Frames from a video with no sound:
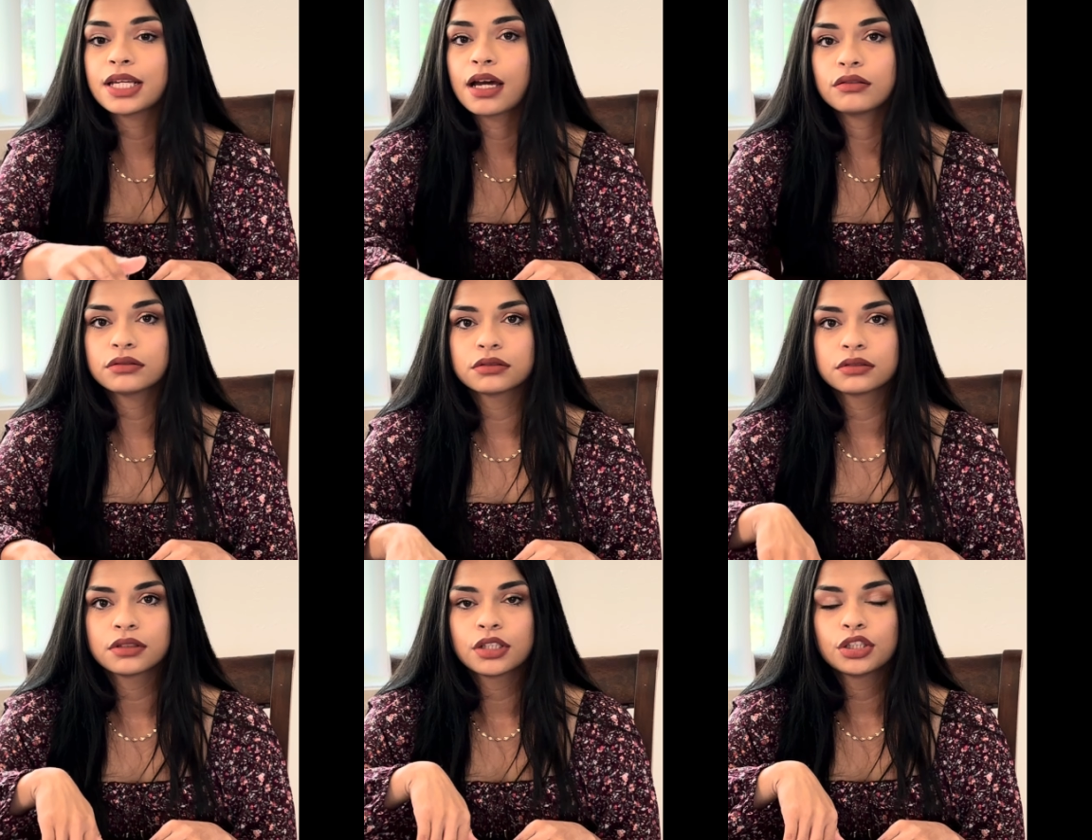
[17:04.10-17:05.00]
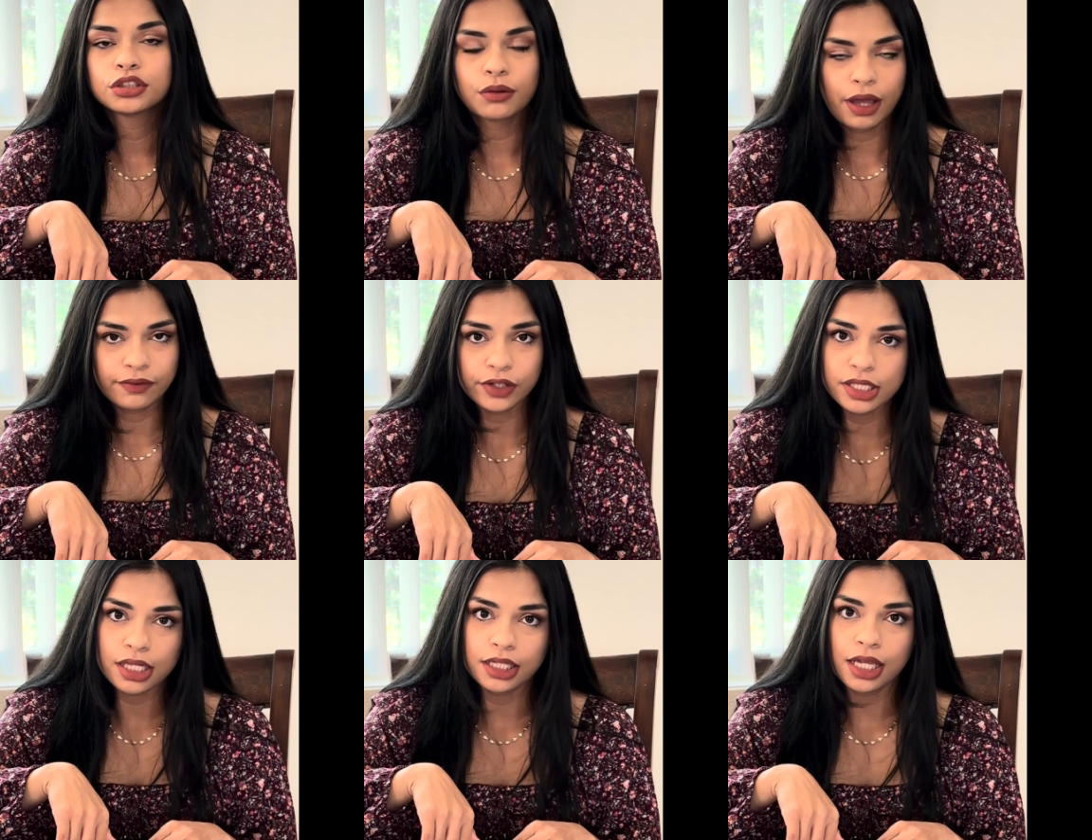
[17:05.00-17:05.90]
down. So every
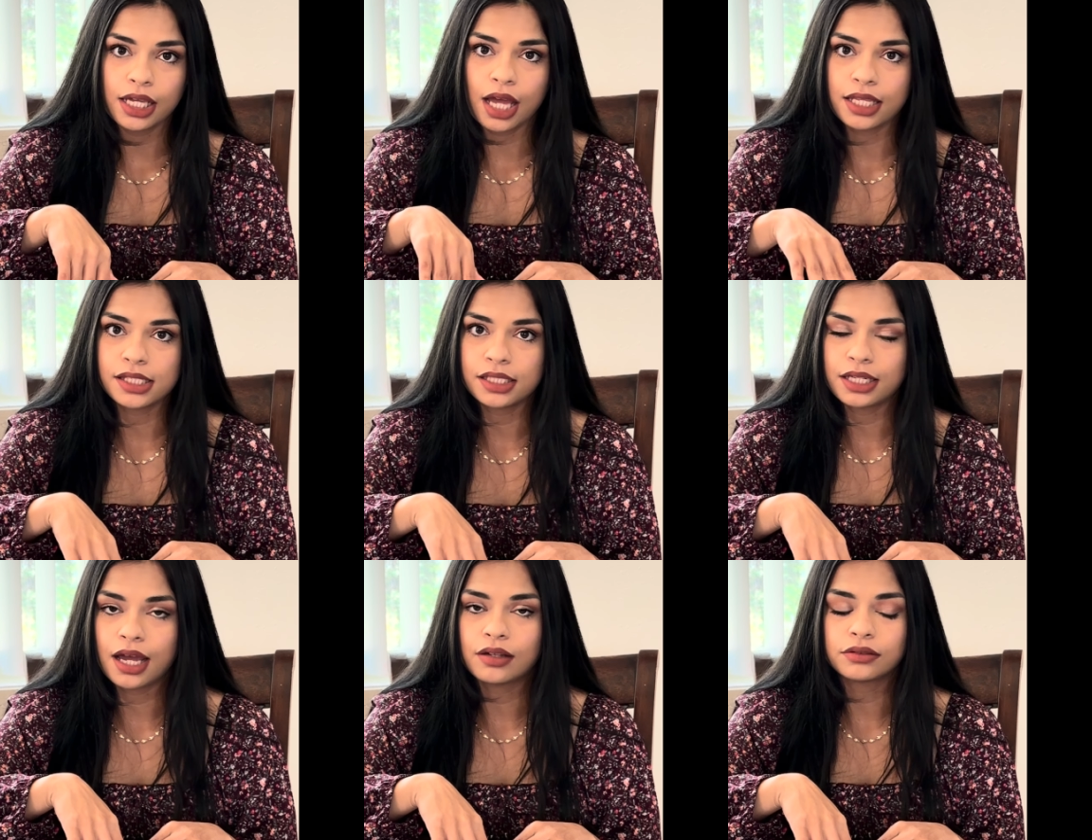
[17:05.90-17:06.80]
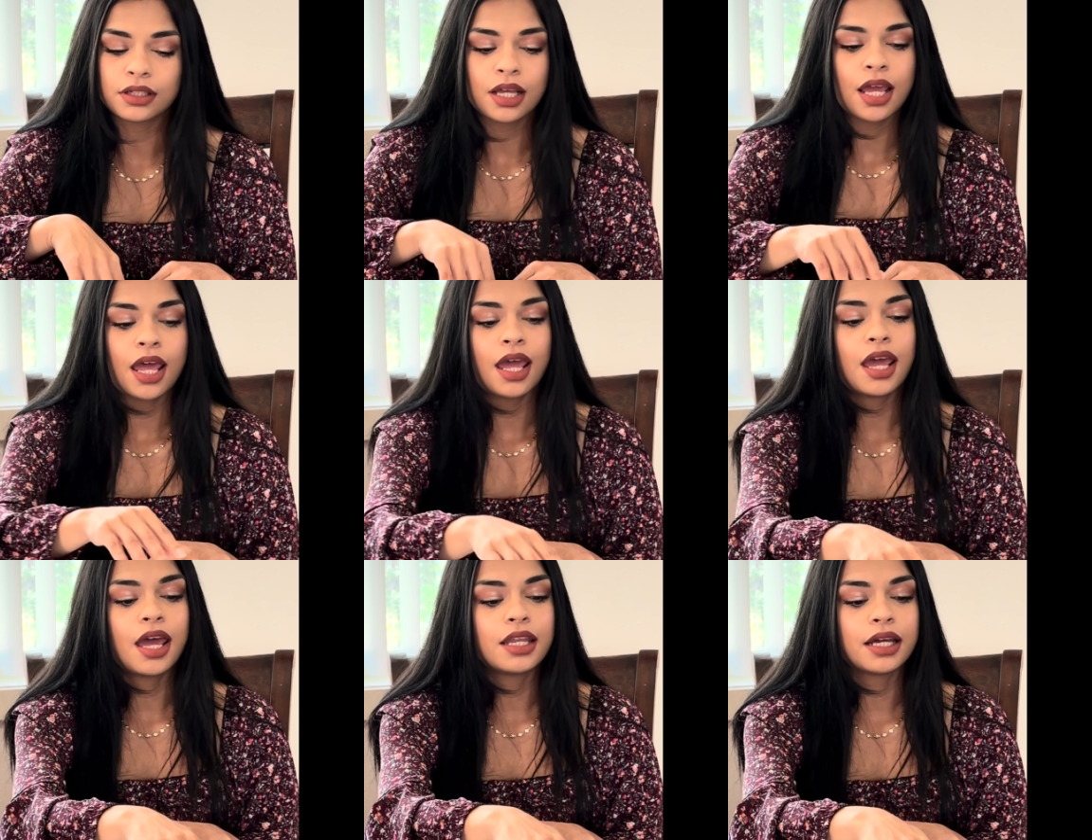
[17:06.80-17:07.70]
Sunday I sit down
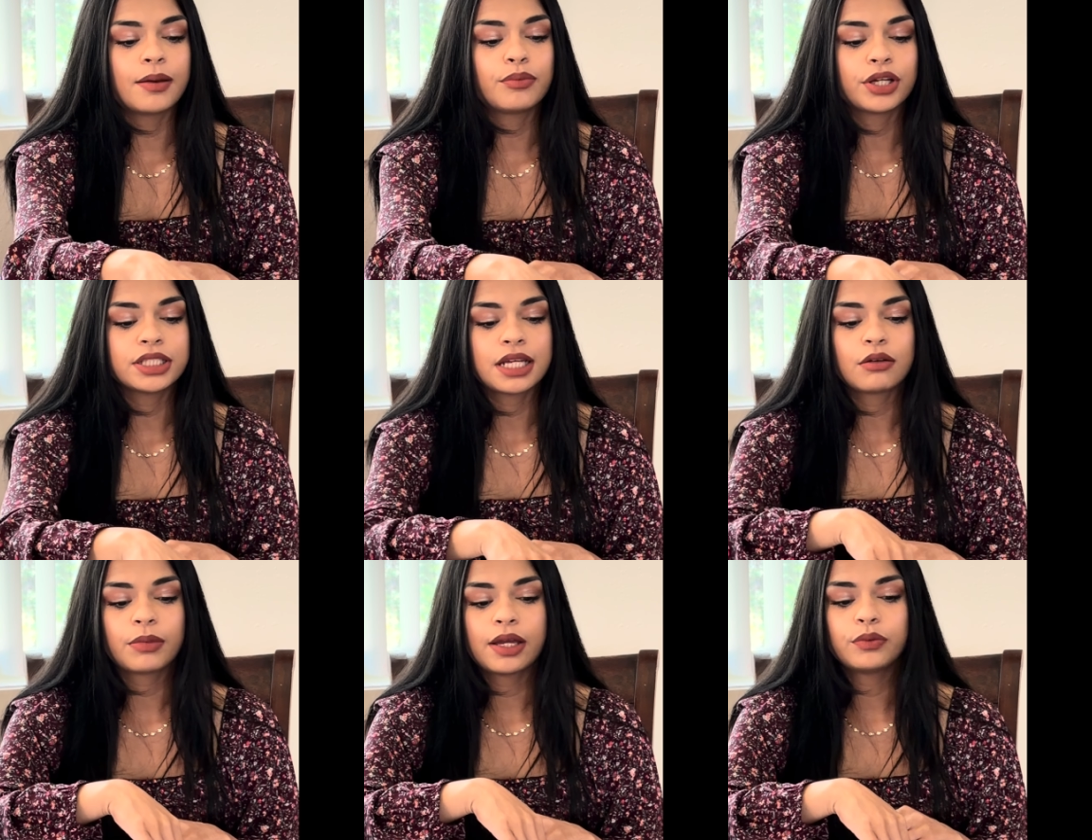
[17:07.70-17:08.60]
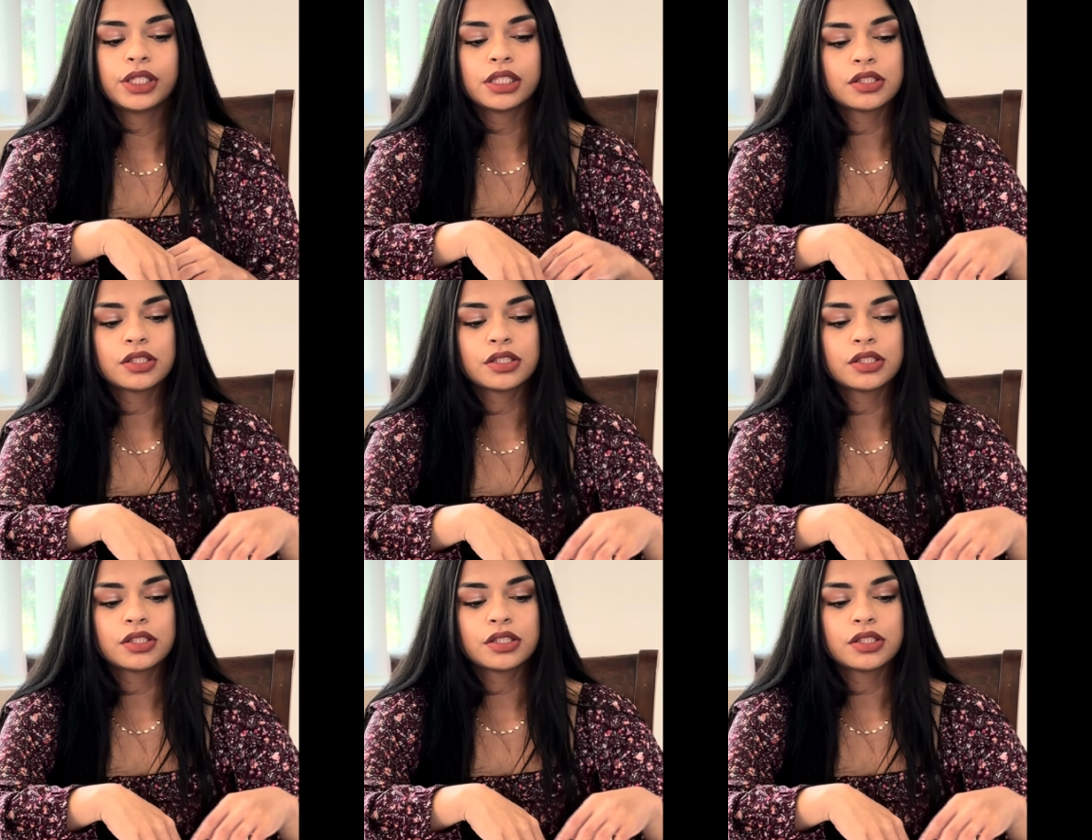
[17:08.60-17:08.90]
and I break down my week.